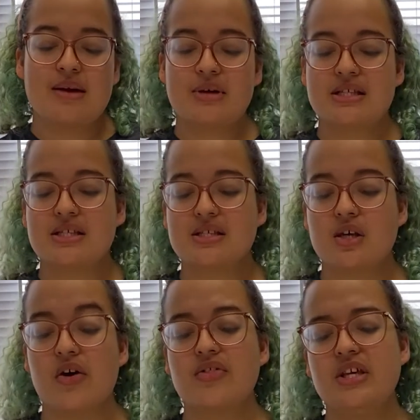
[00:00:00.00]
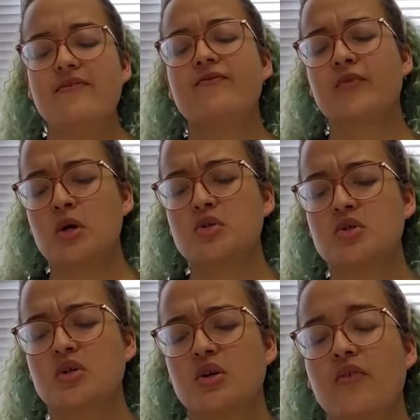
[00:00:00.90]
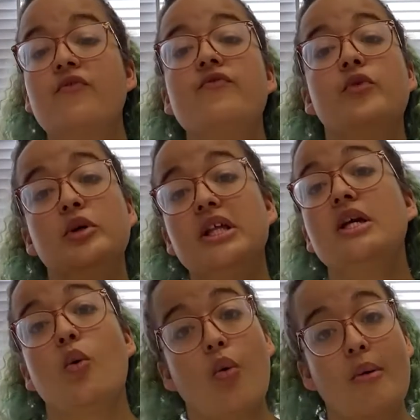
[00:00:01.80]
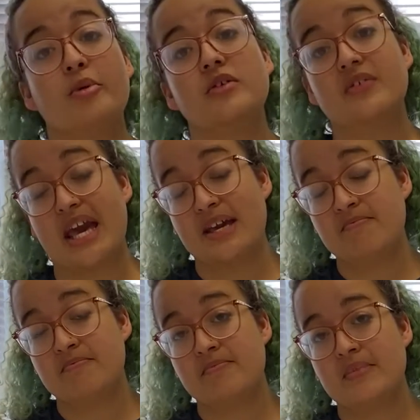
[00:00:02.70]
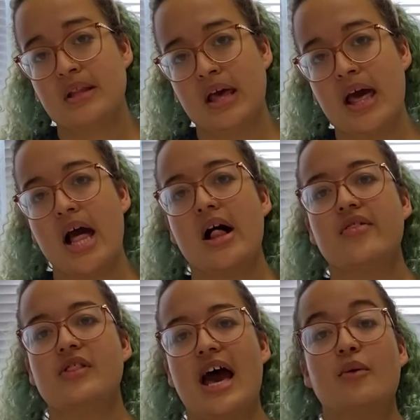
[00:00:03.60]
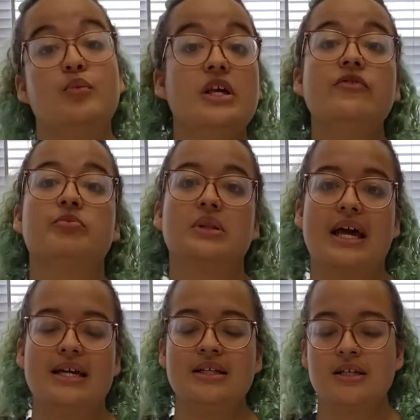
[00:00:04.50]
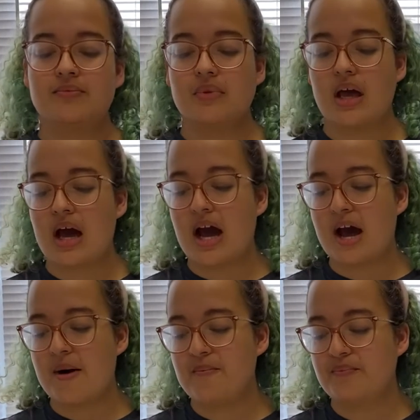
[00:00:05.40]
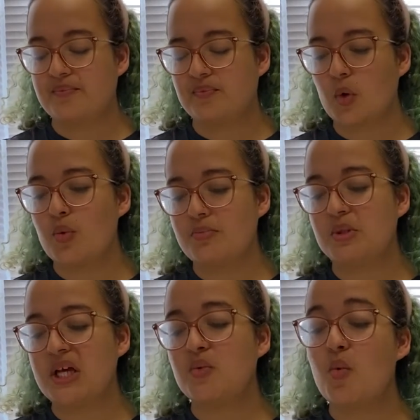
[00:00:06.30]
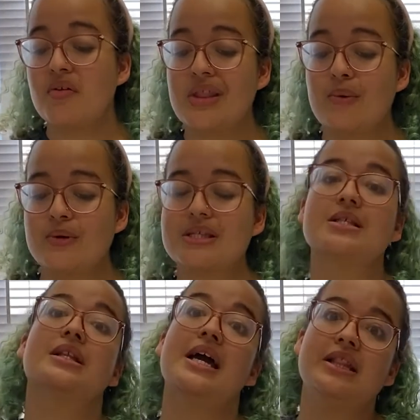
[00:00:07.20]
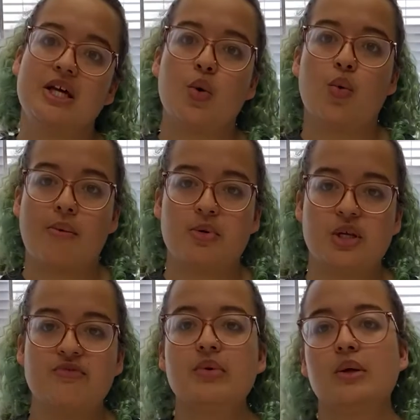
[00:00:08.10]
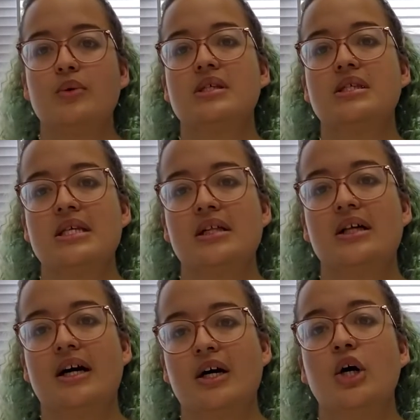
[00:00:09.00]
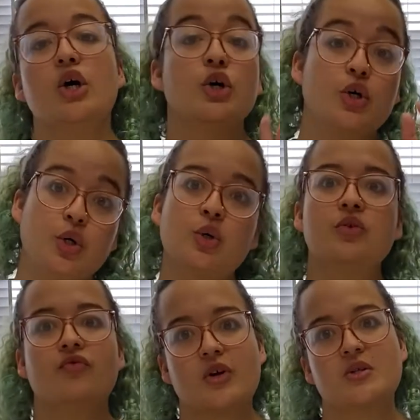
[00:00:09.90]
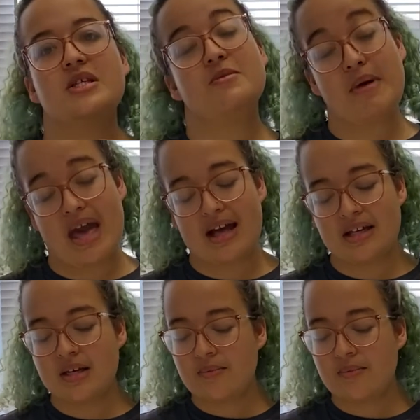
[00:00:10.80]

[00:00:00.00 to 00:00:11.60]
It's the first fully cooperative game that we've played. We played one that was slightly cooperative, but it was still a good versus bad.